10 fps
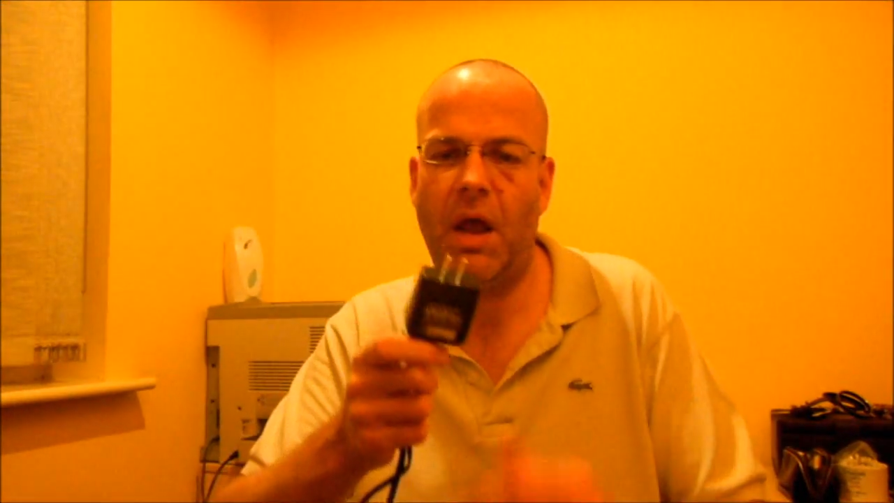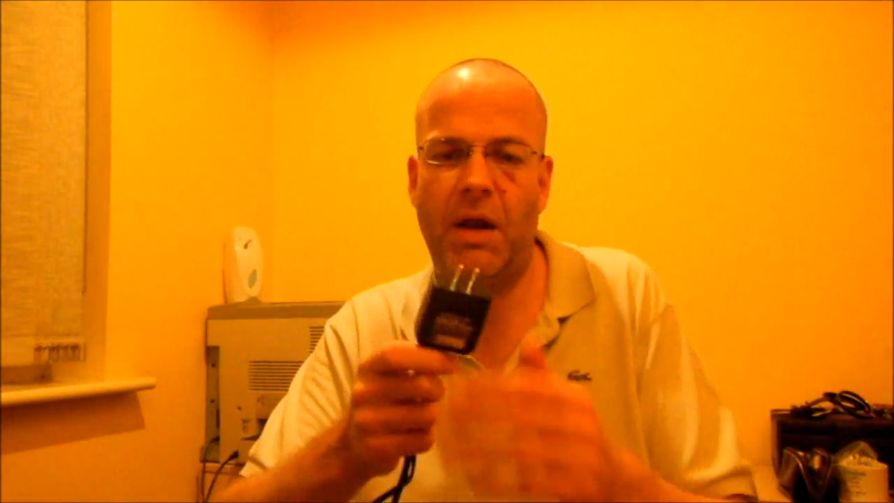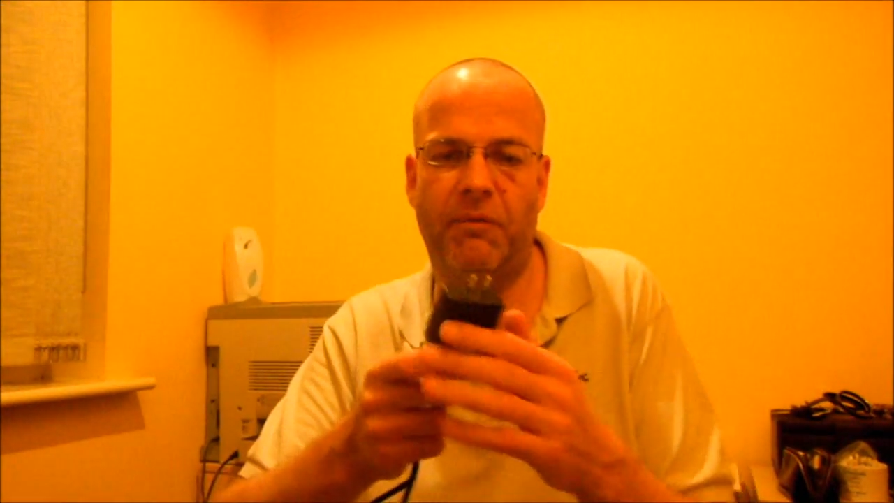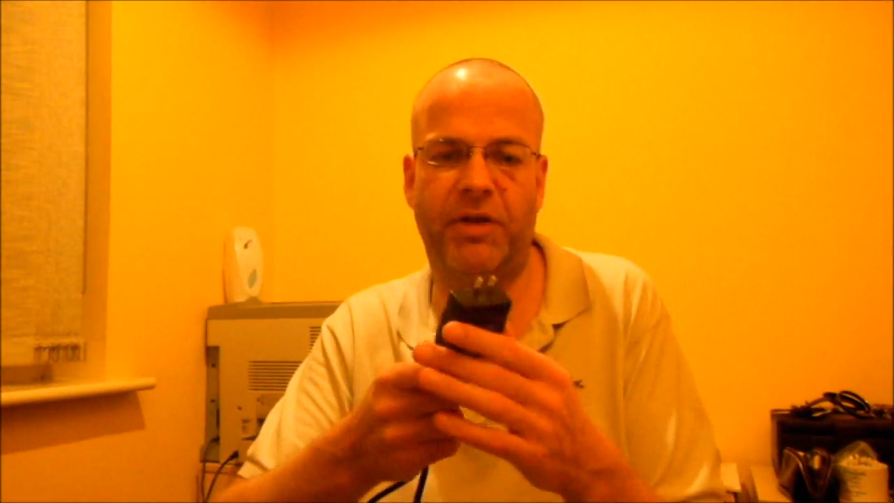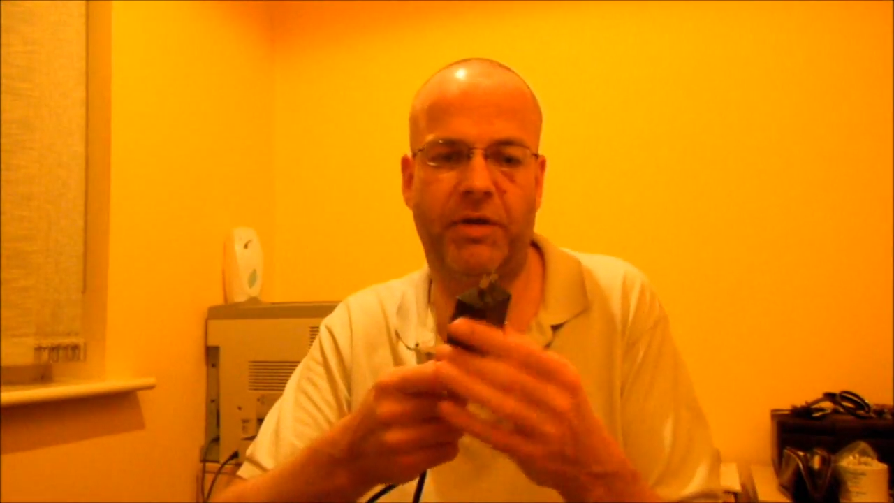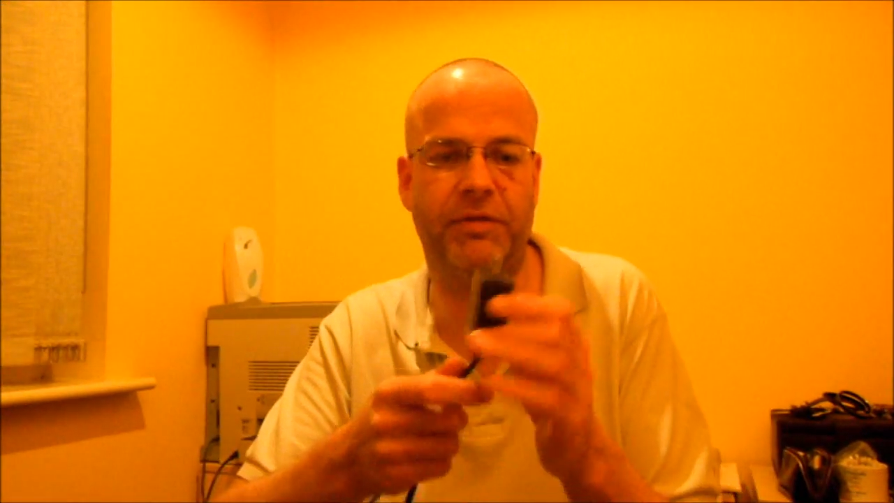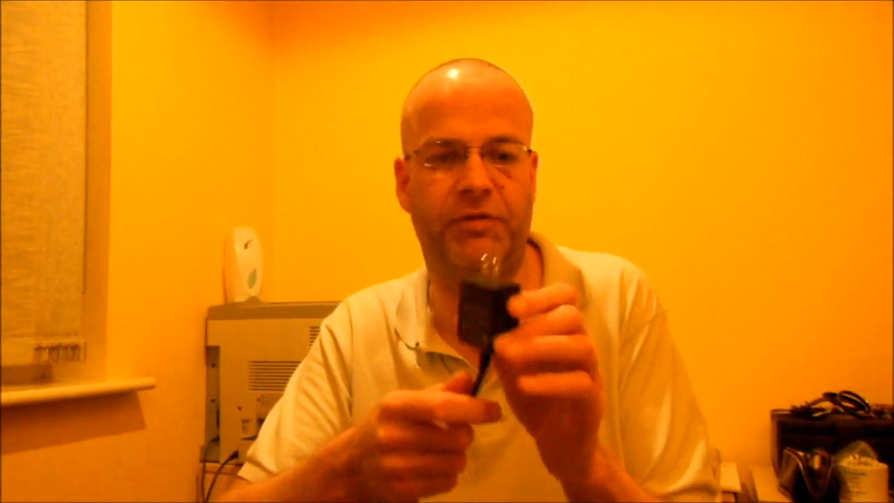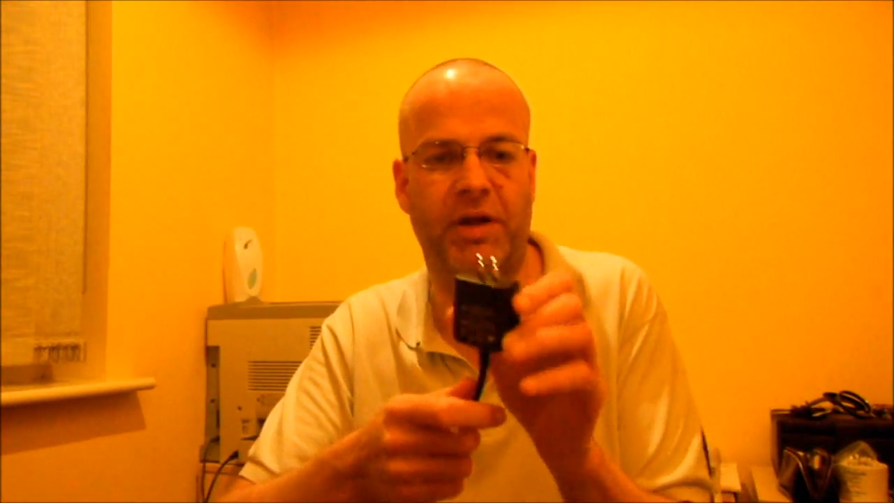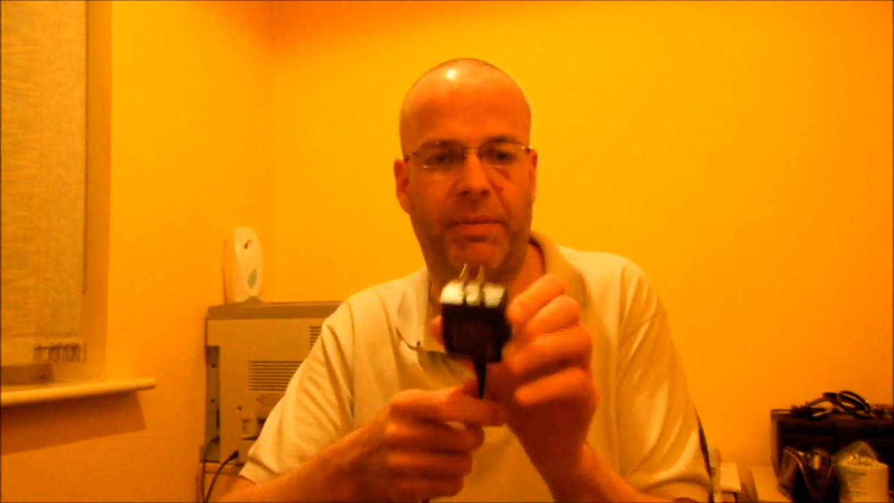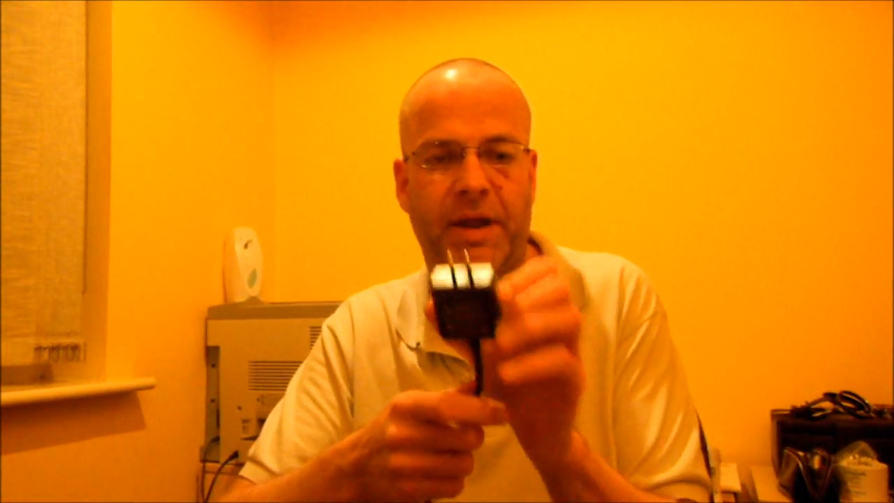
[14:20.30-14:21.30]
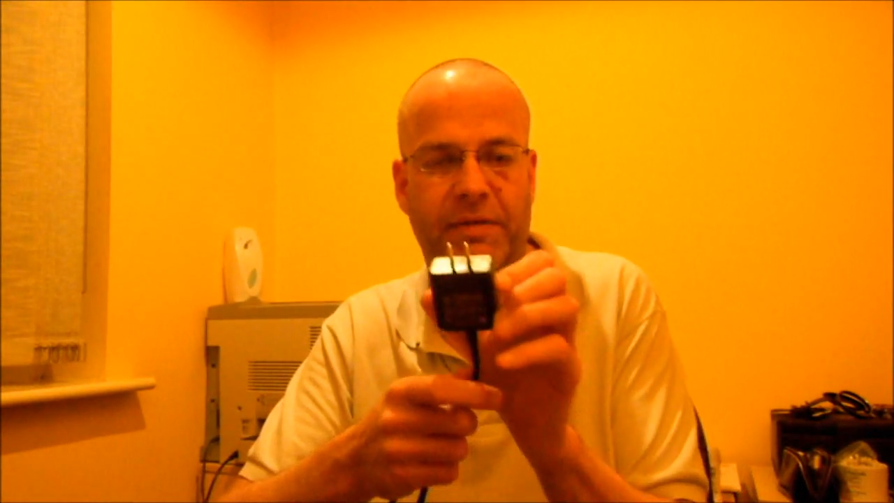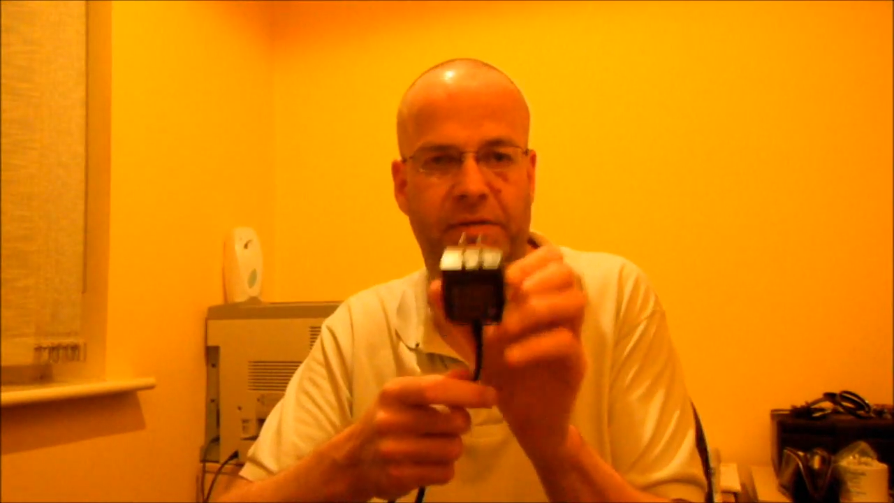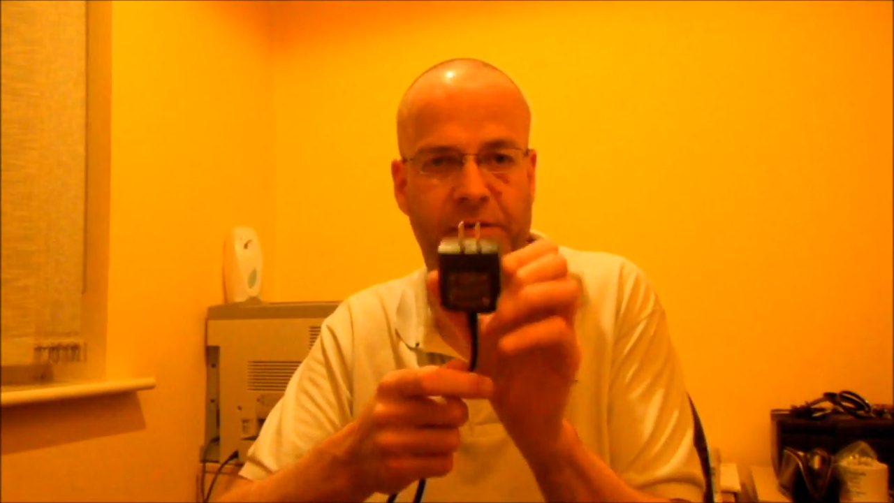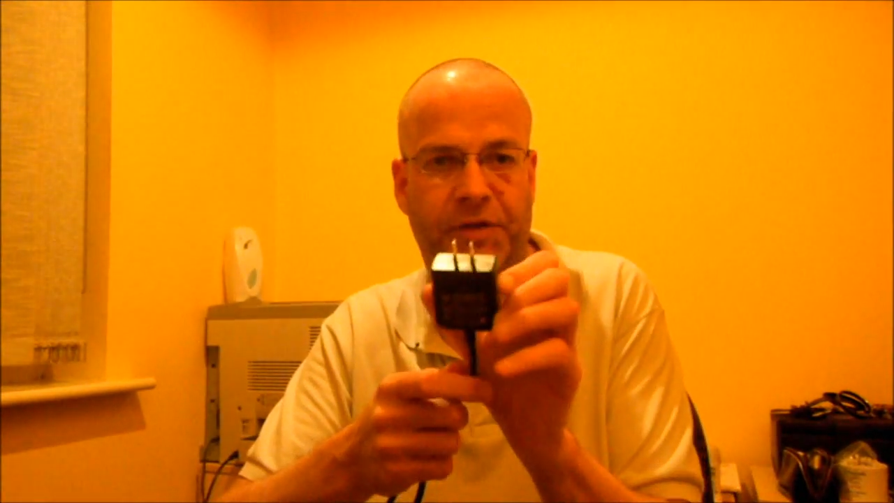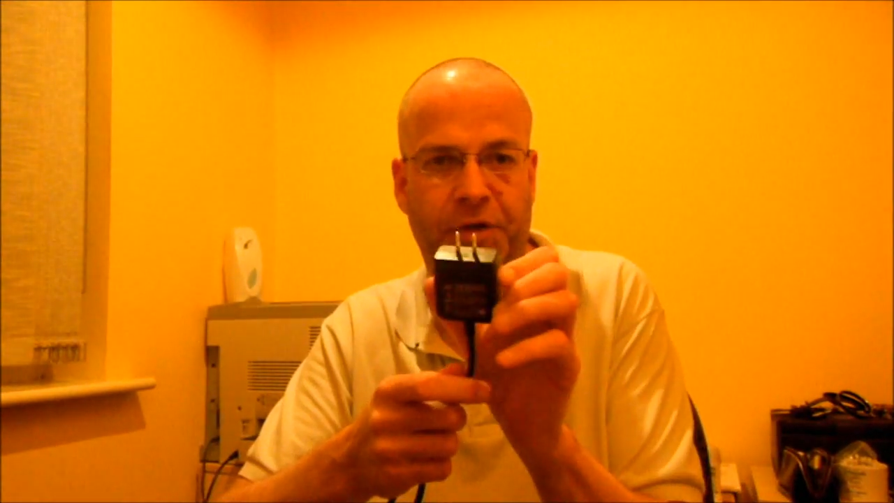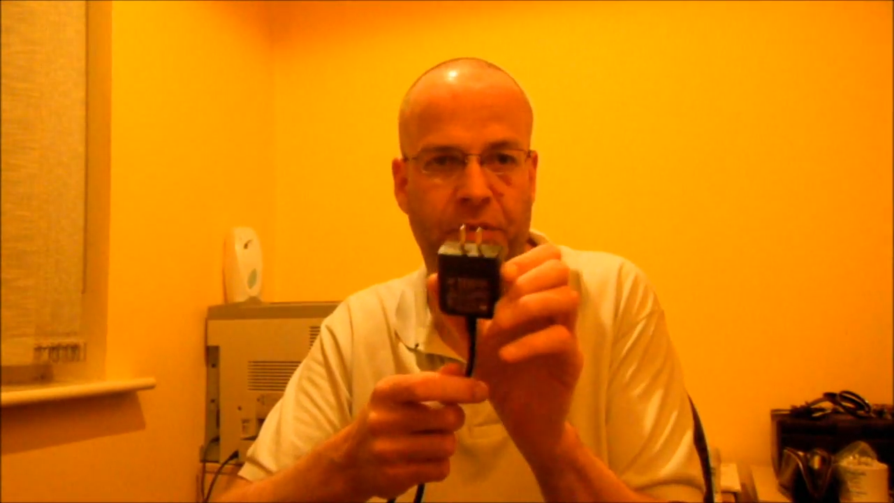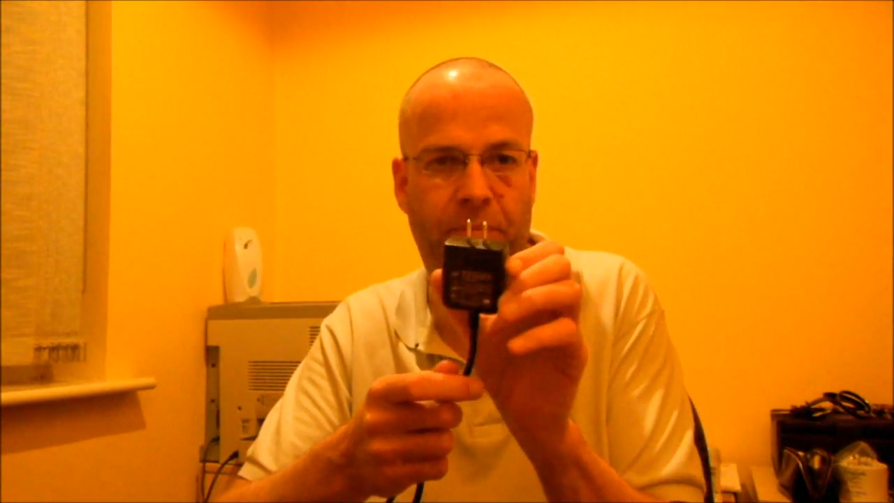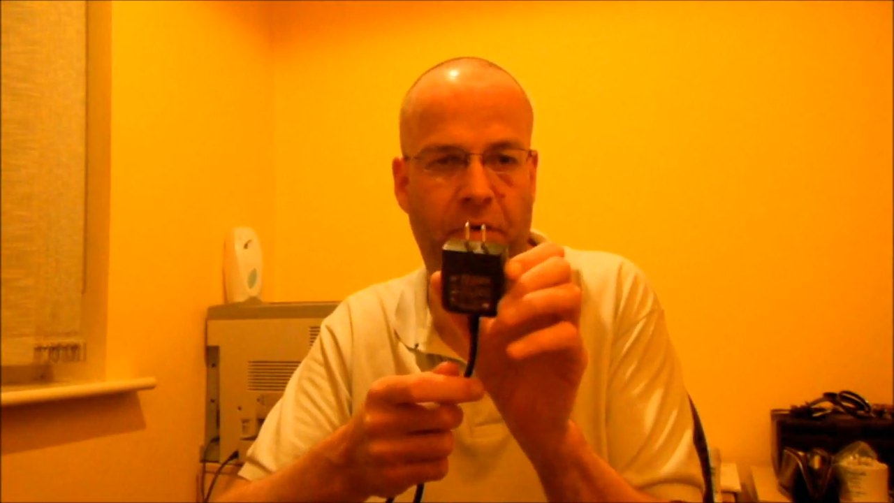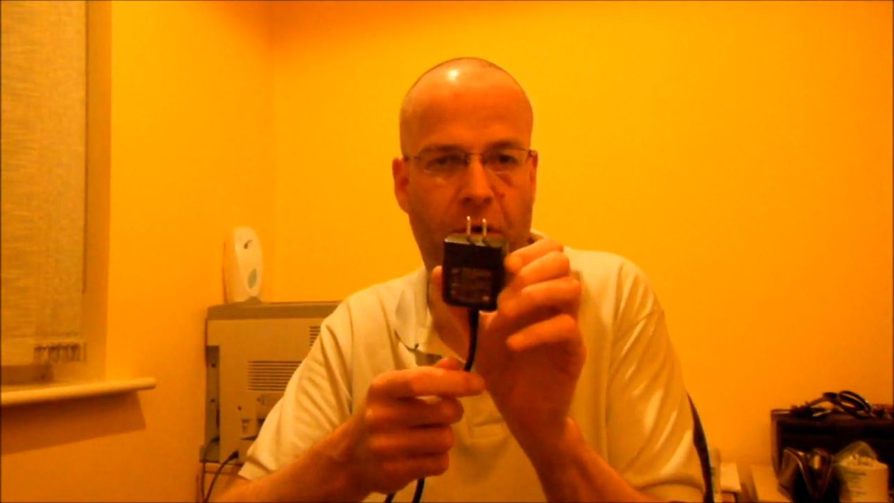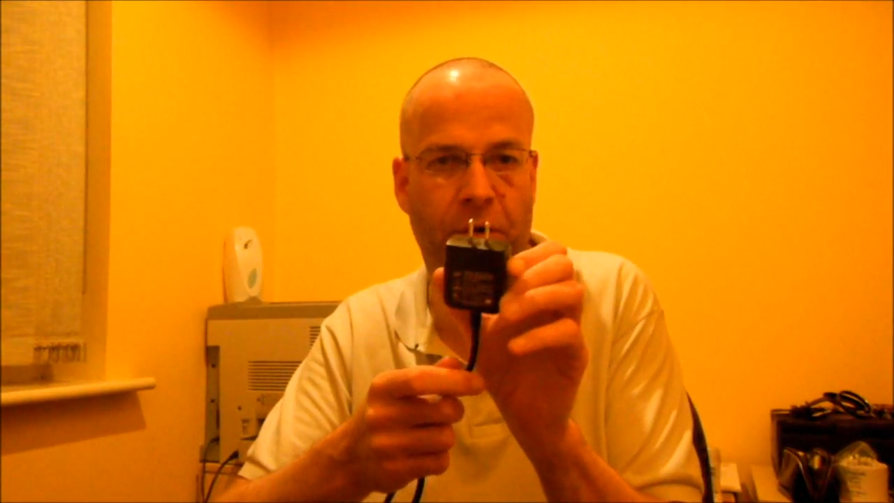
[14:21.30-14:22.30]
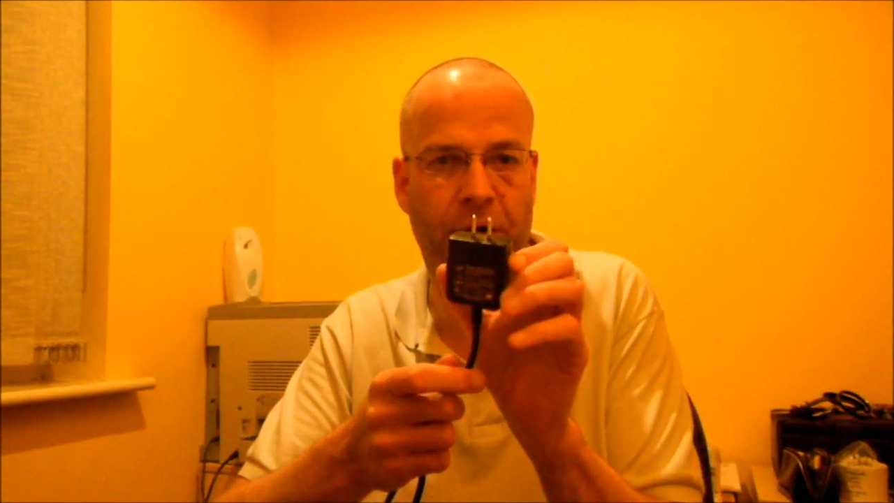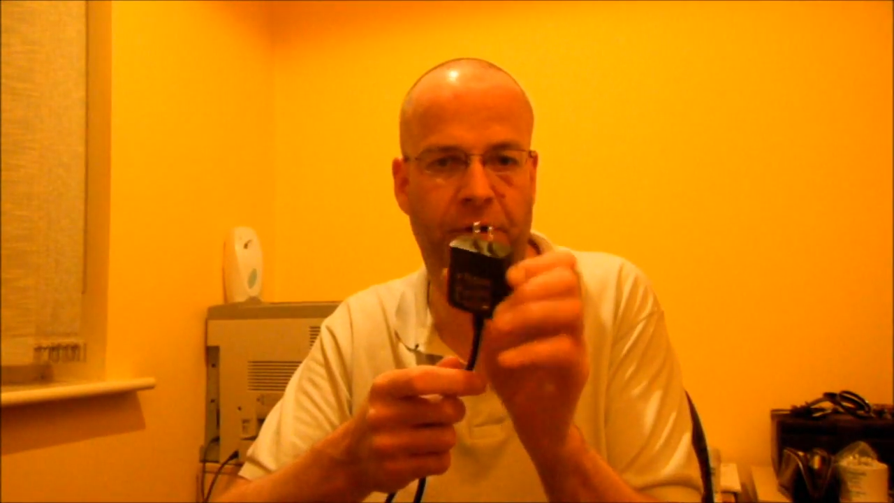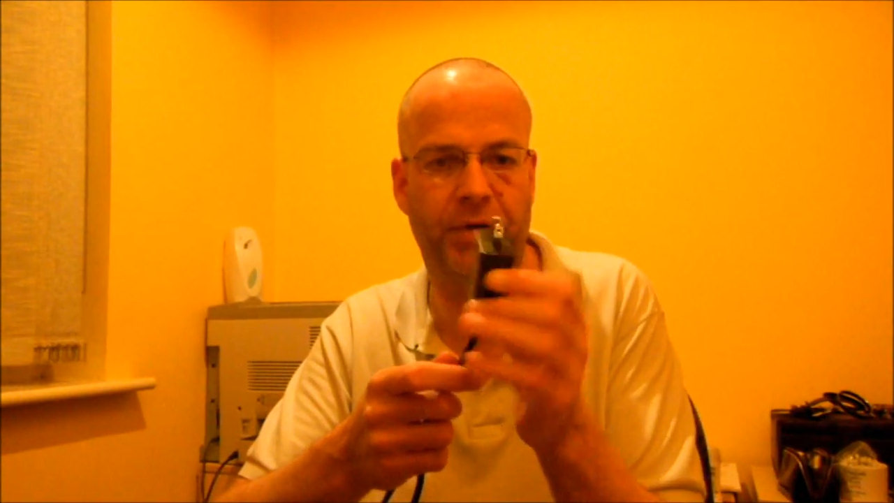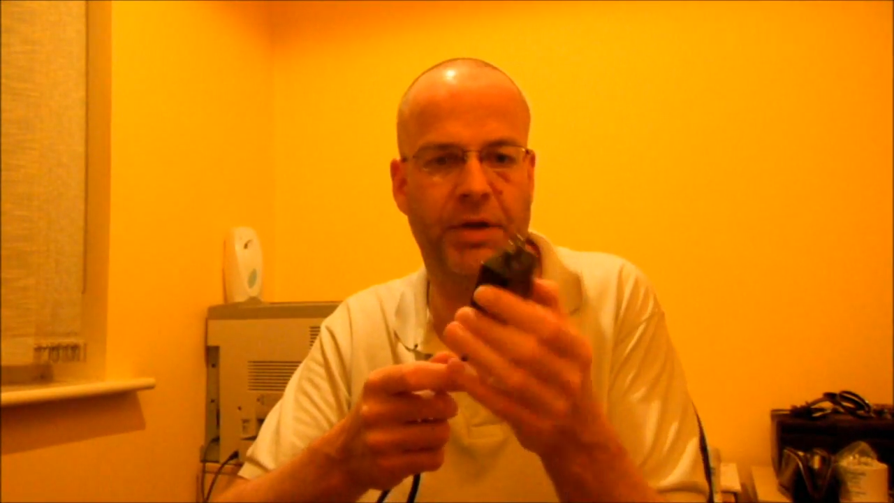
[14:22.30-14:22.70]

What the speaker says: And obviously, because it's Japanese, it's a two-prong